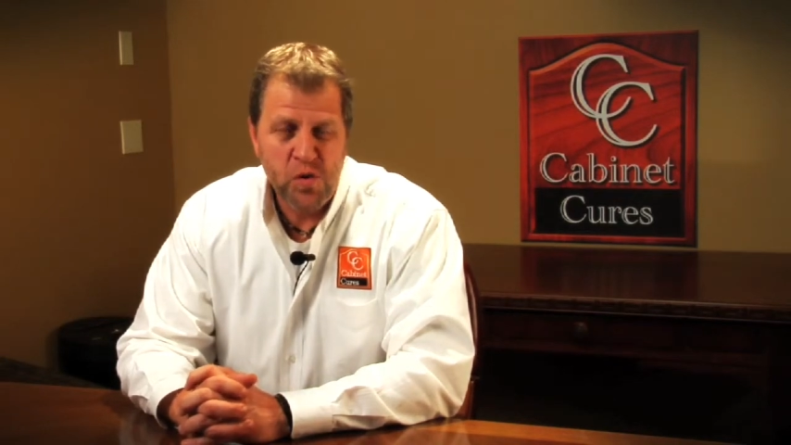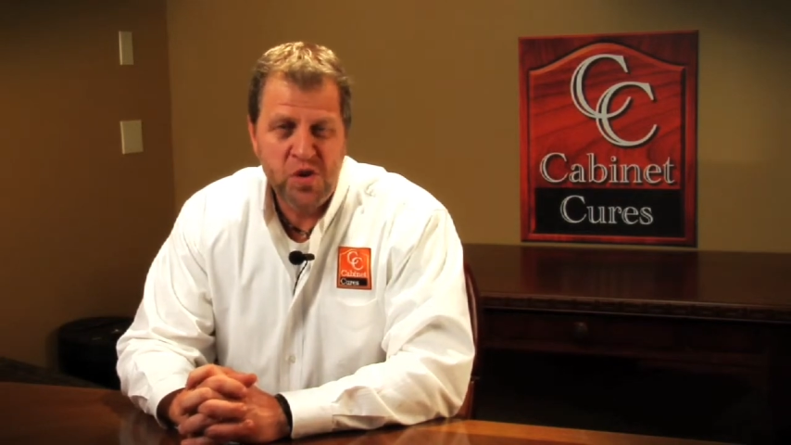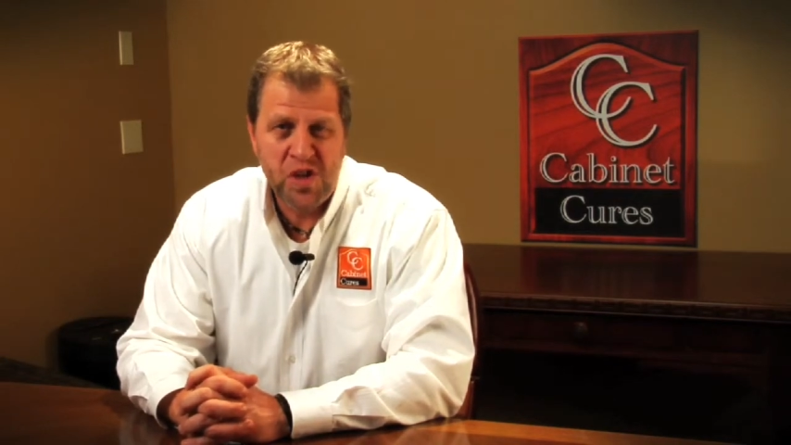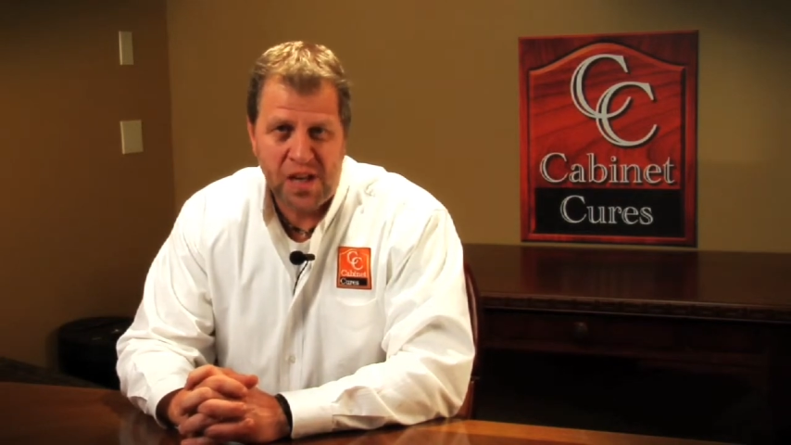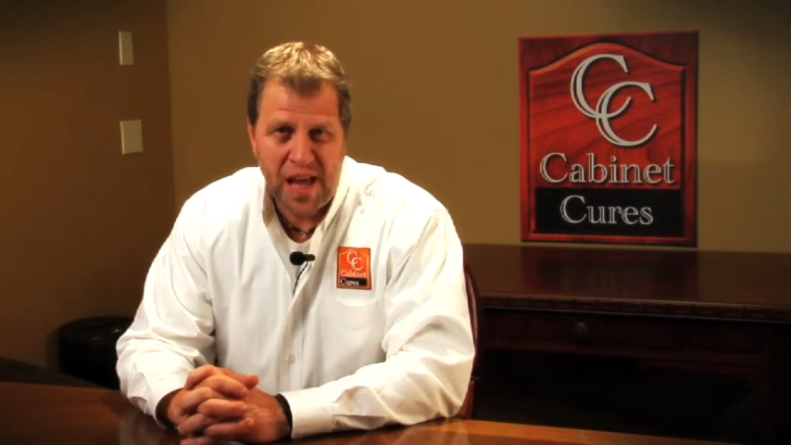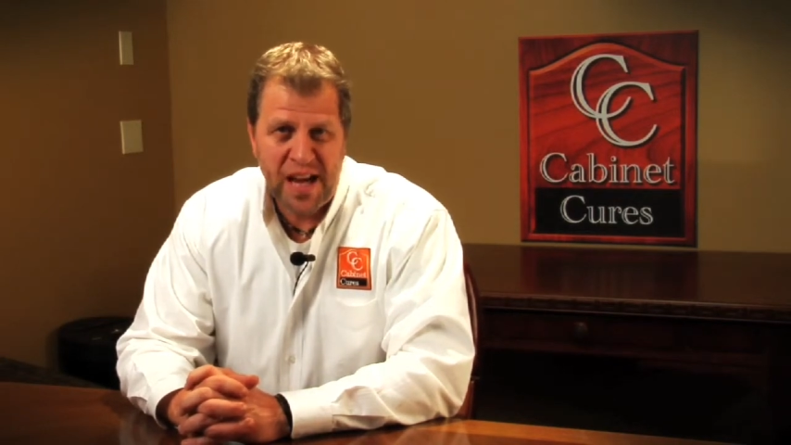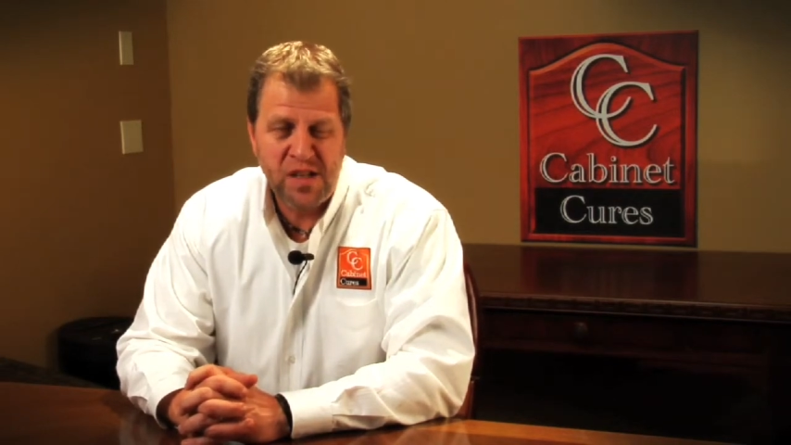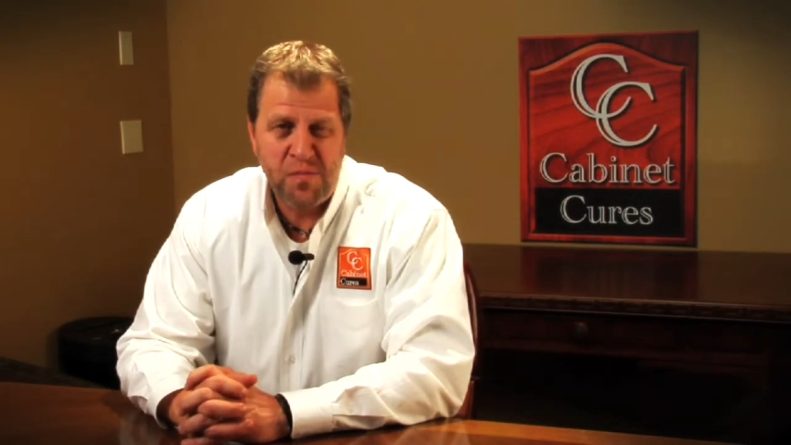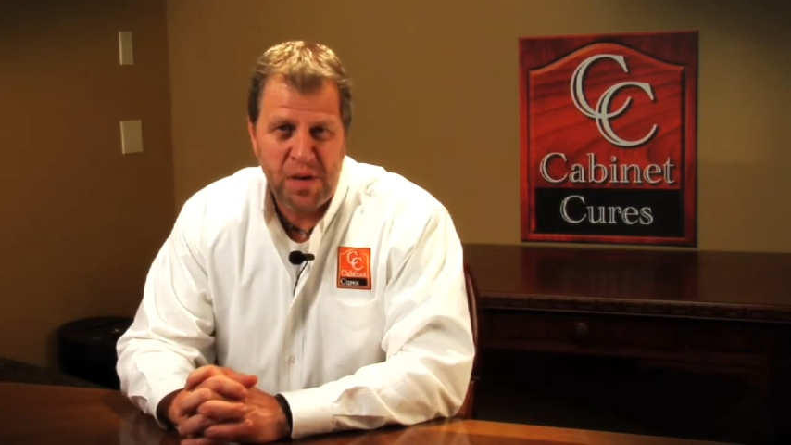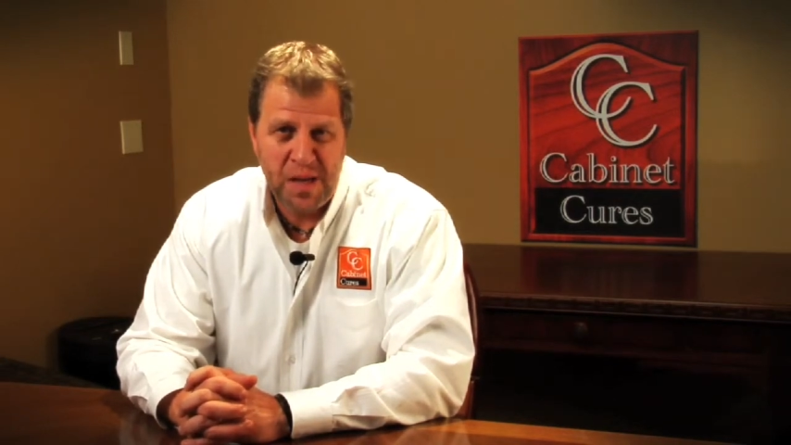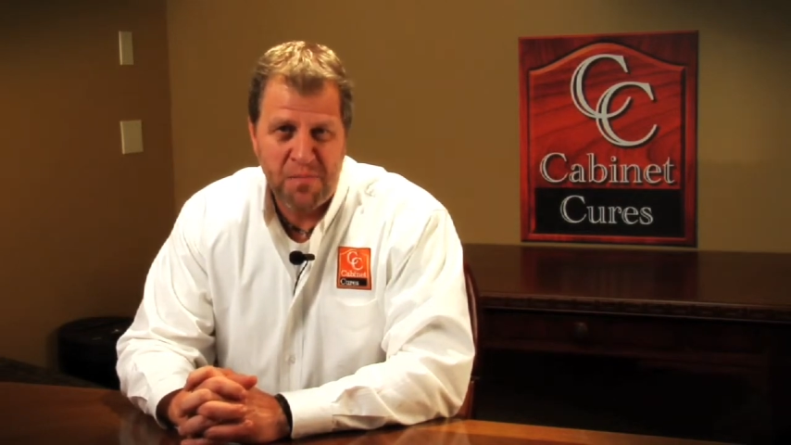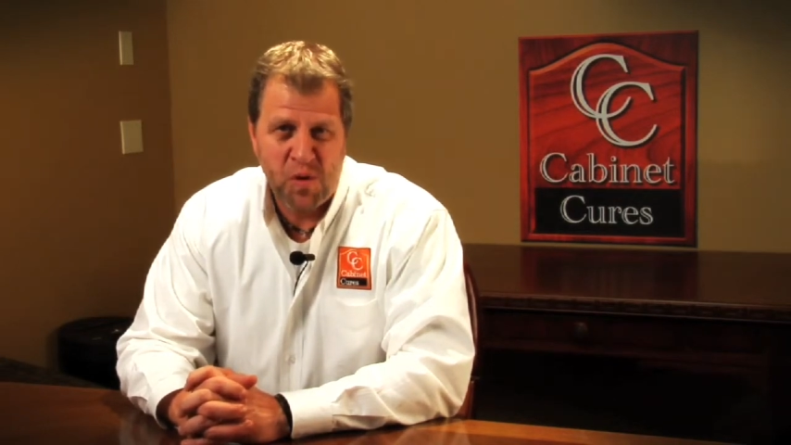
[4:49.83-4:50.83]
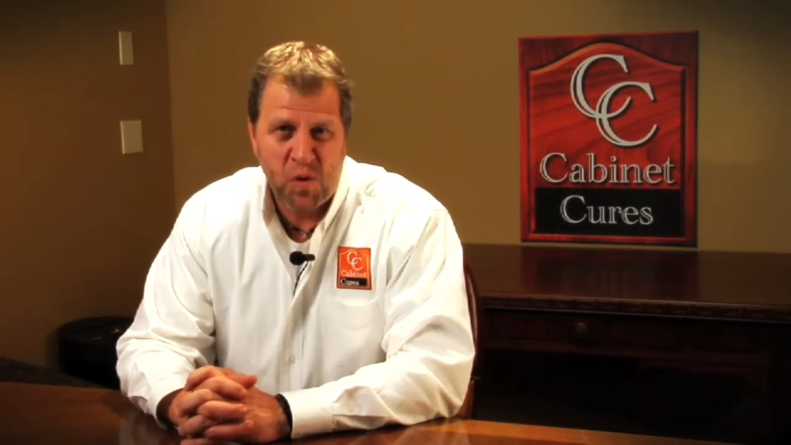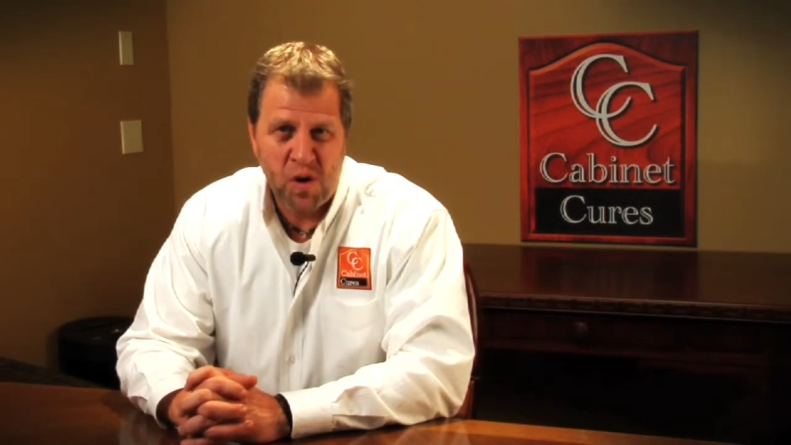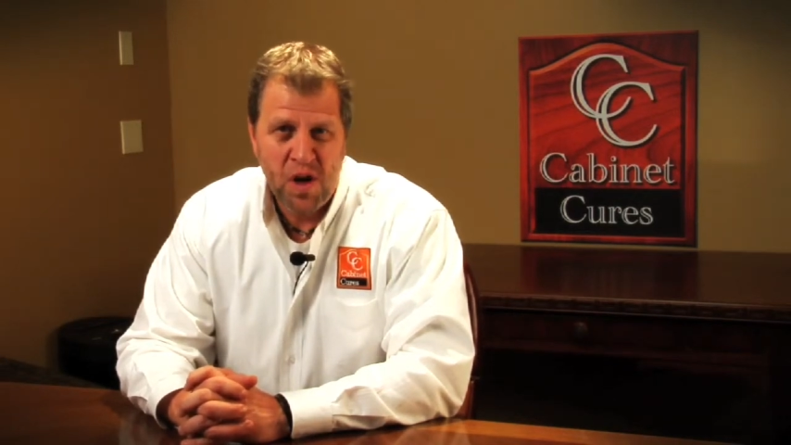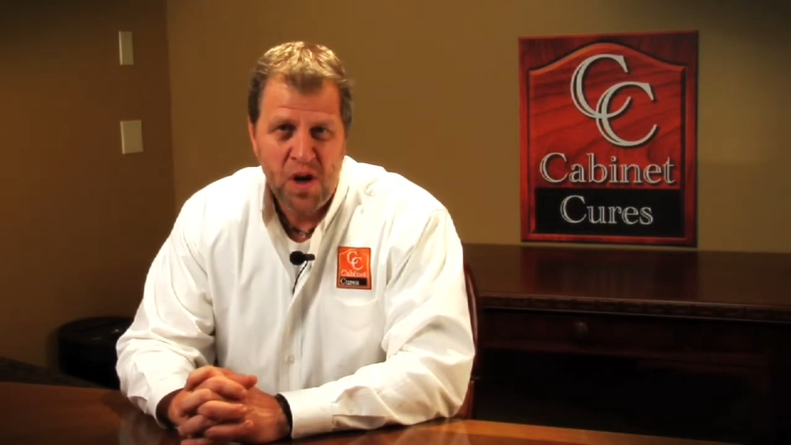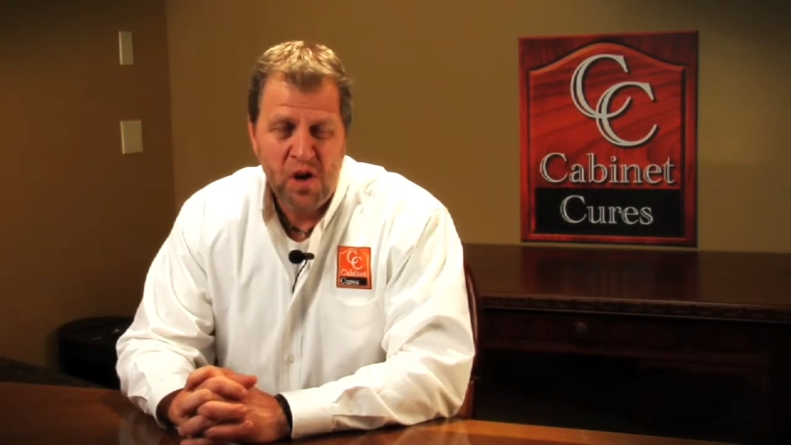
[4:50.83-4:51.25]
select people